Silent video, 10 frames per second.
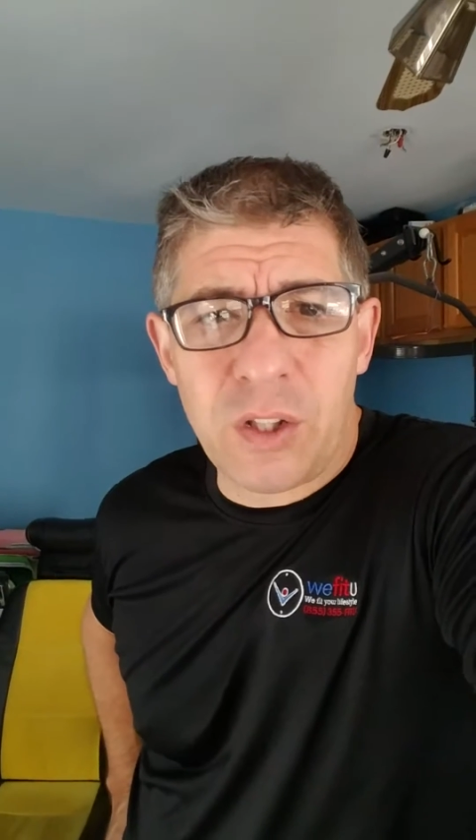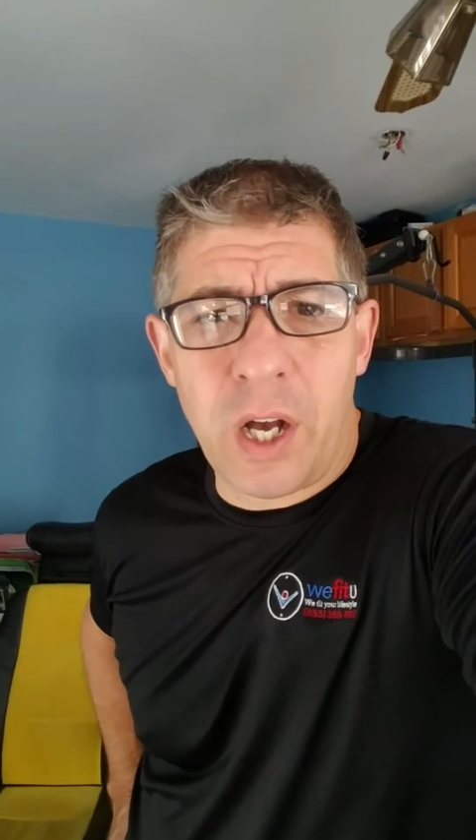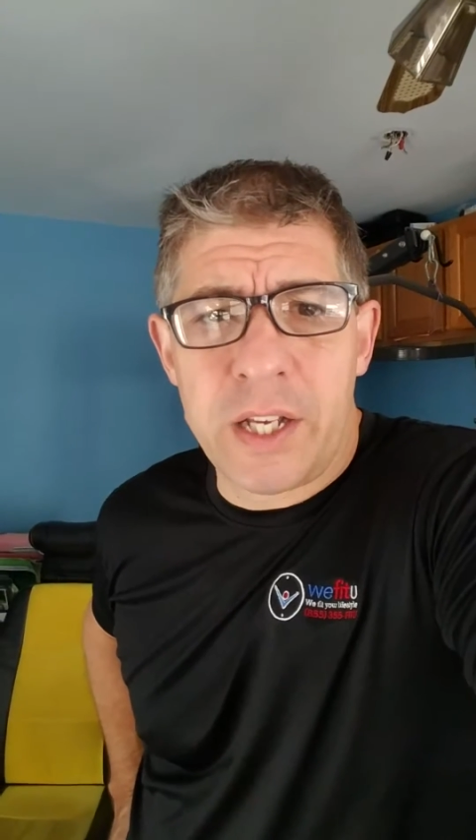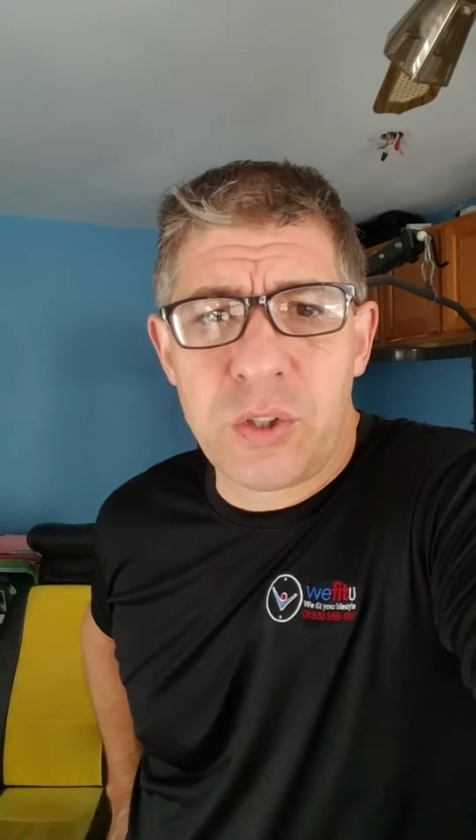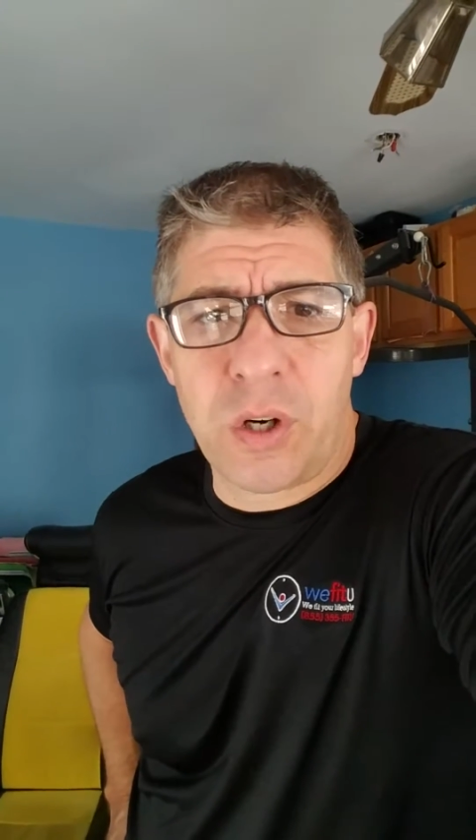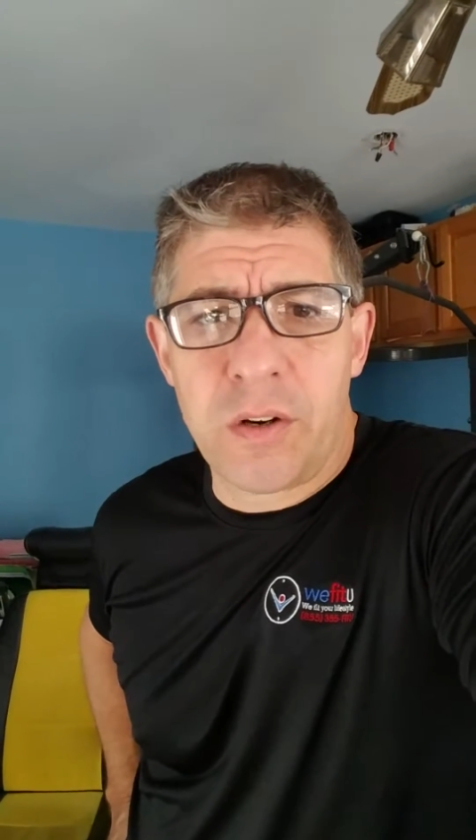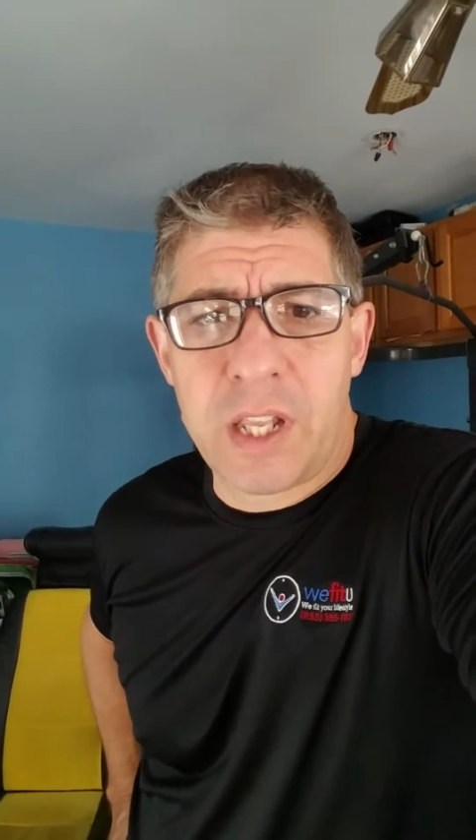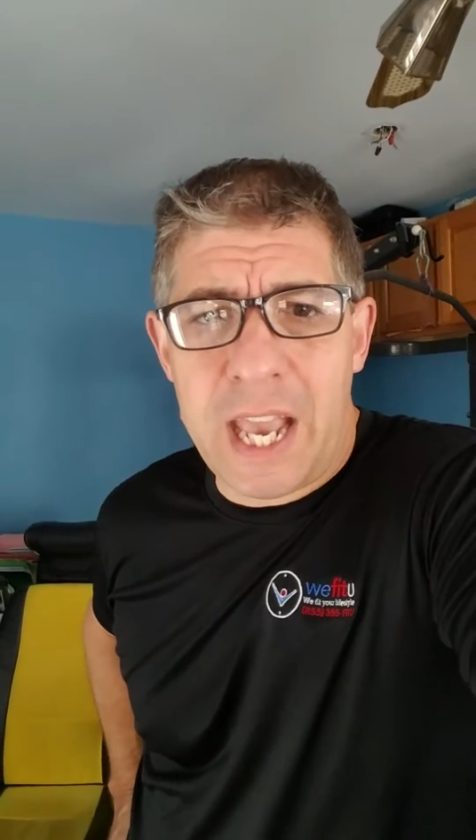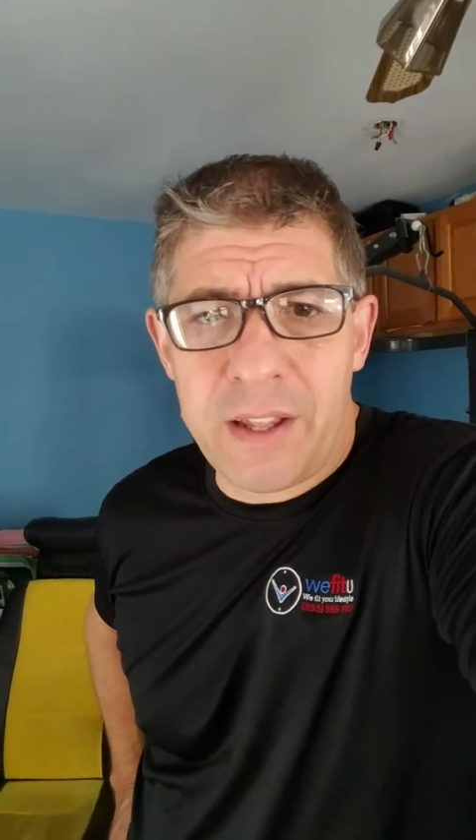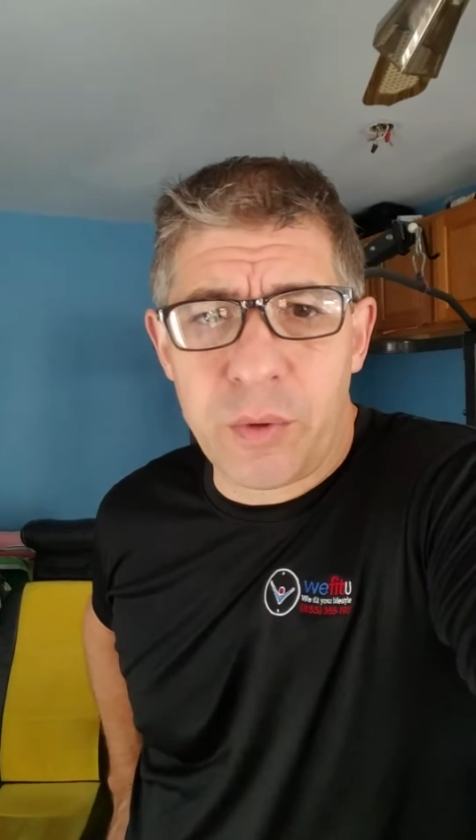loss or a
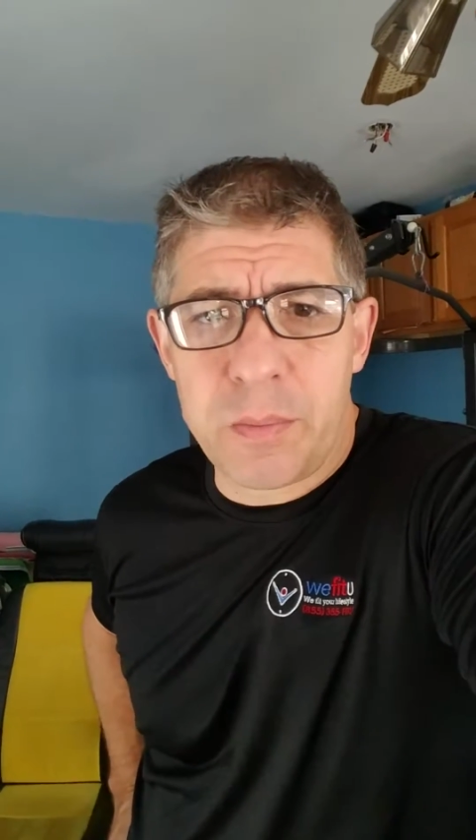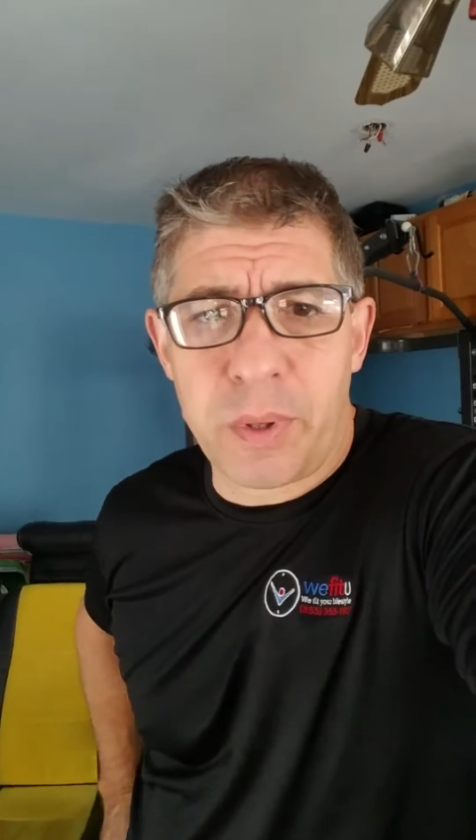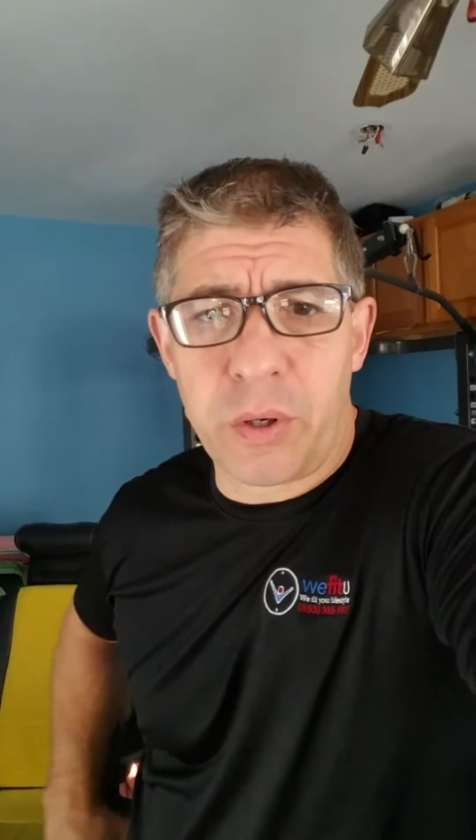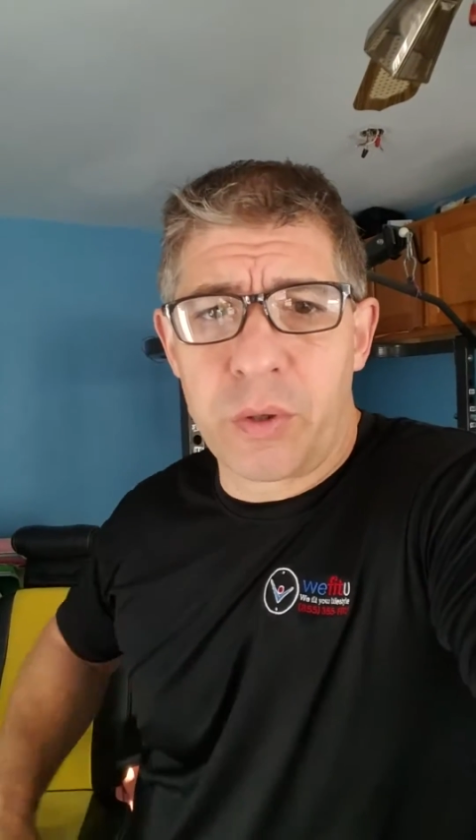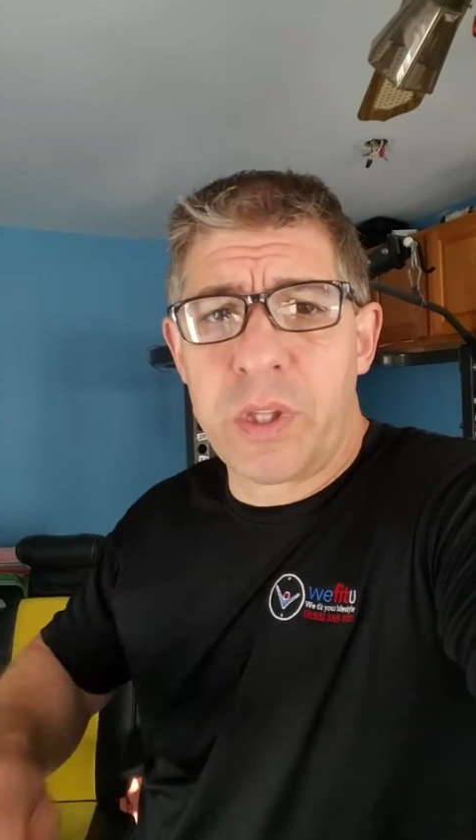calorie burner,